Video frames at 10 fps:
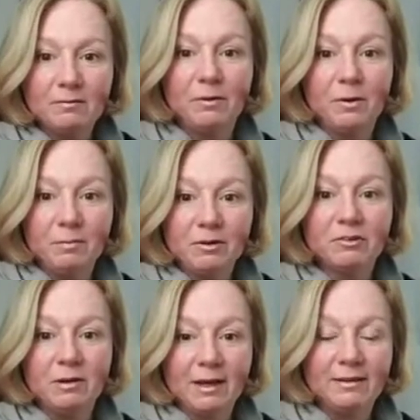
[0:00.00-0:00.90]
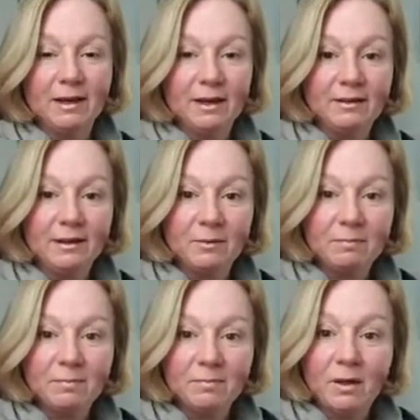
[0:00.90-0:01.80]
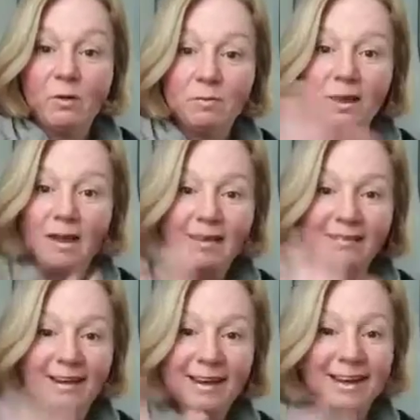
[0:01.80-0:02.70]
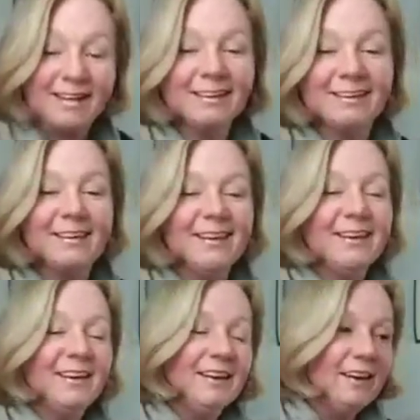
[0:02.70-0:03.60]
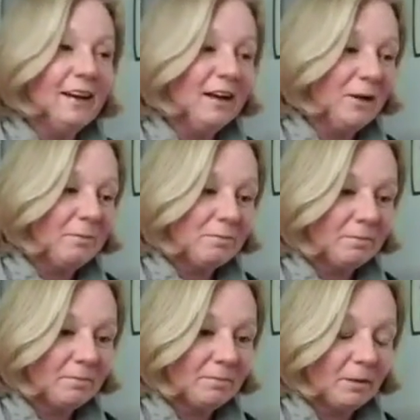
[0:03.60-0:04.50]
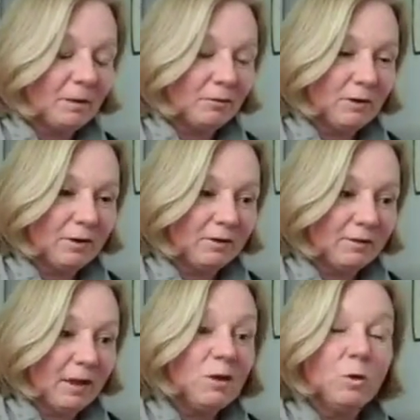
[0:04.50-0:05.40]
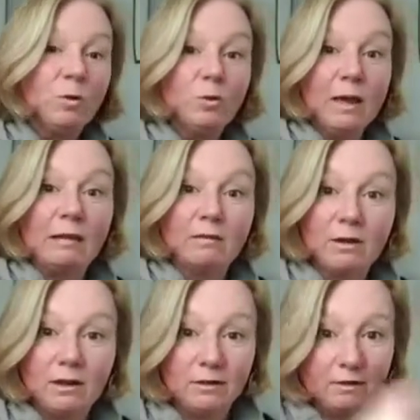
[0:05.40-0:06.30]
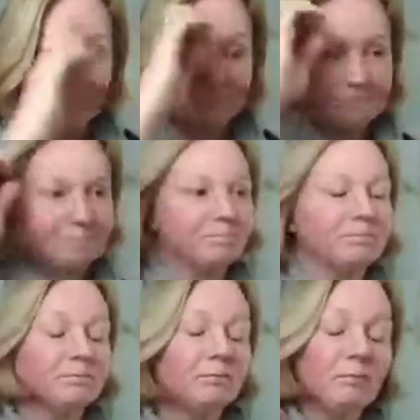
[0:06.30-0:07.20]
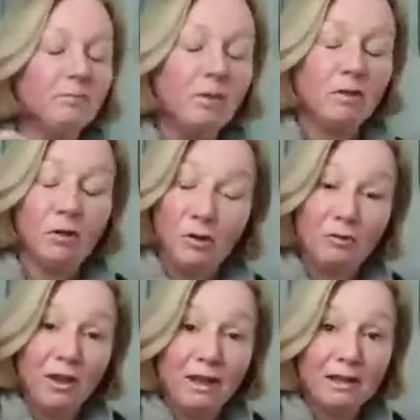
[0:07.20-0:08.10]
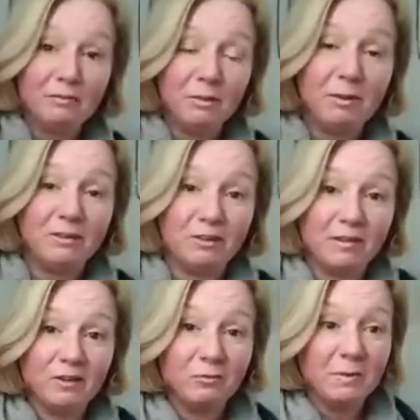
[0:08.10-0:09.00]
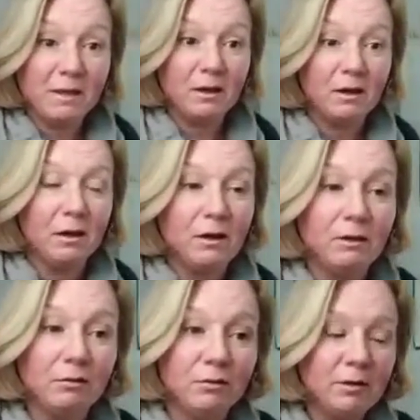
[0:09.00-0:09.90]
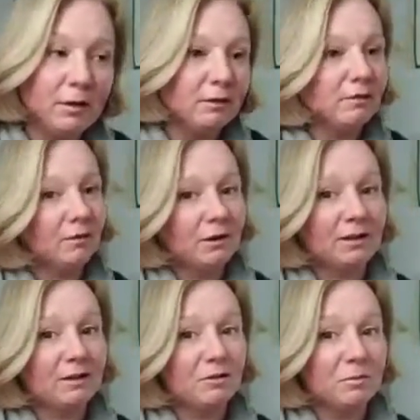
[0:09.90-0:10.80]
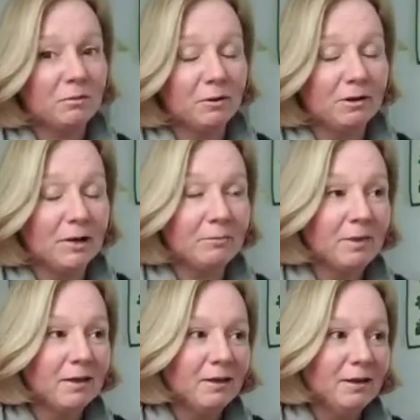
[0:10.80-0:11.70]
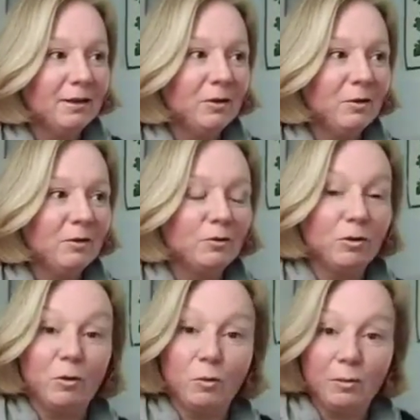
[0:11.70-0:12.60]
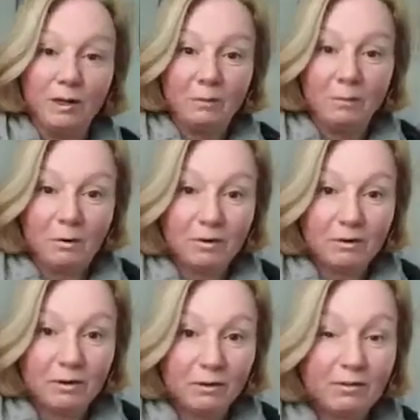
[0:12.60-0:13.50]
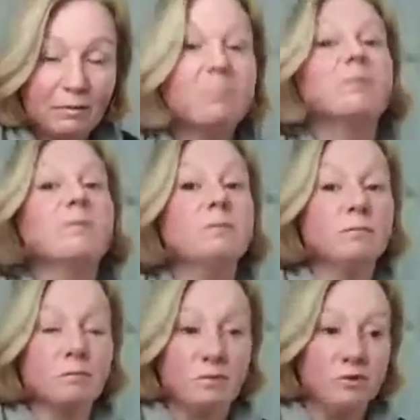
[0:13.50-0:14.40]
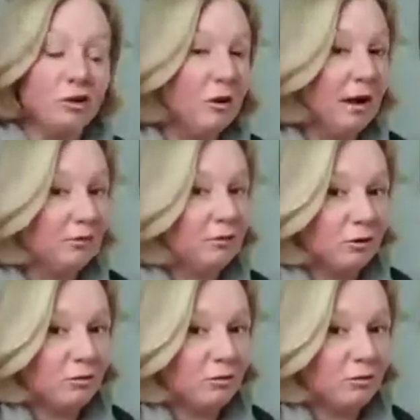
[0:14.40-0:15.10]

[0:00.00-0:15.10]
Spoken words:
Very much like that idea. Oh, hi Sally Ann. What was I going to say? Oh yes, colours. So I also had a lovely picture sent to me of, sorry, I don't remember your name, who's doing all William Morris colours. So you don't have to do a